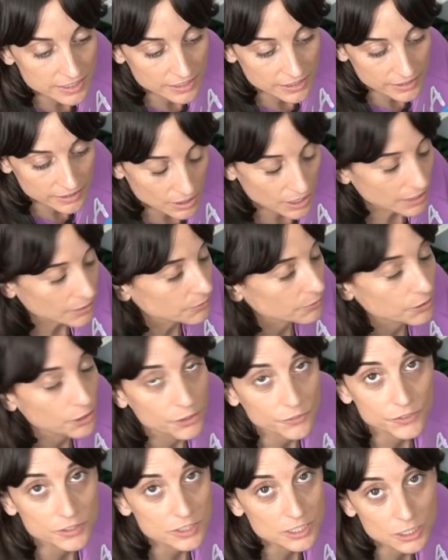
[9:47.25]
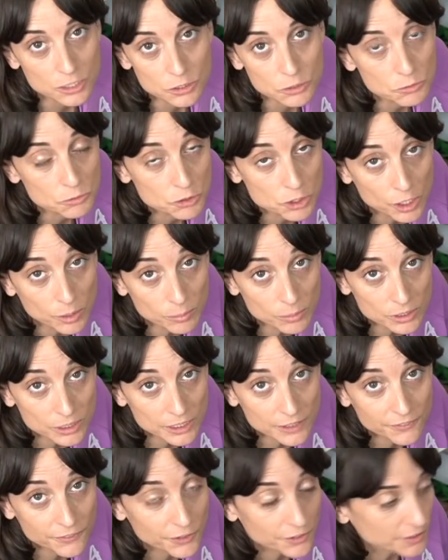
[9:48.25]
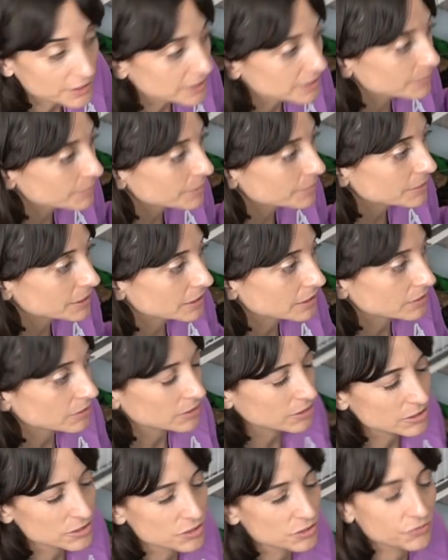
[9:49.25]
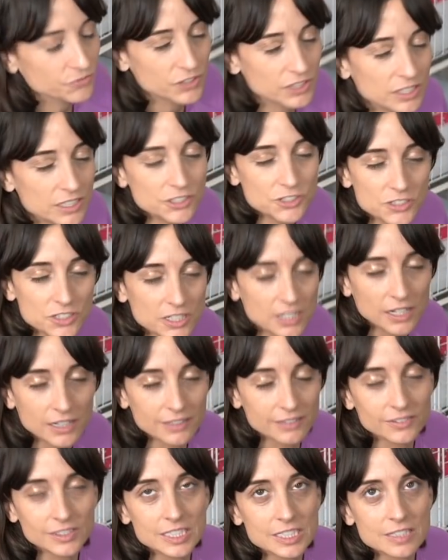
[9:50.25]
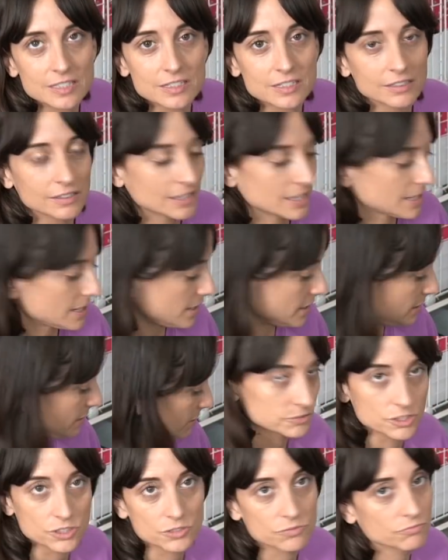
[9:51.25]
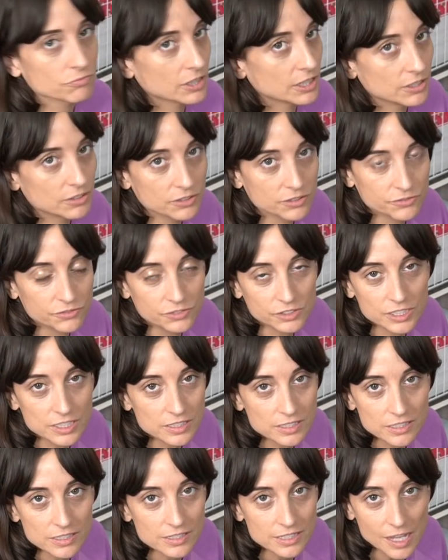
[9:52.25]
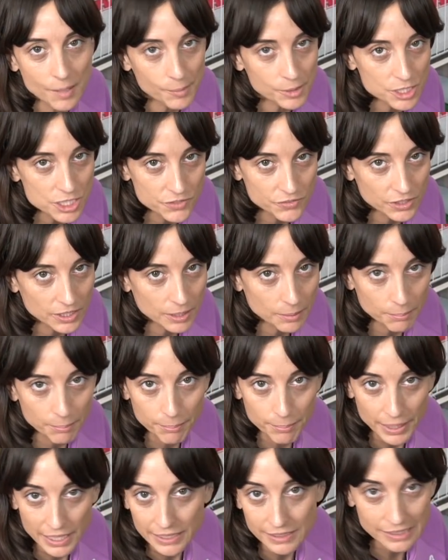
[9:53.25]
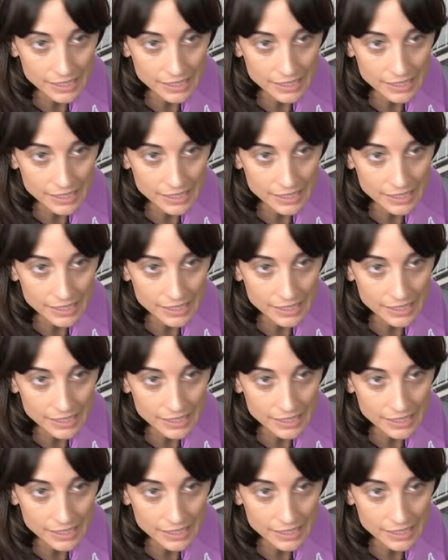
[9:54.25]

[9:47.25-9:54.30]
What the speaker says: like, I don't know if it's like too jumbly for them. I mean, also Figgy just kind of likes to lay just right on the fleece. He's not much of like a bed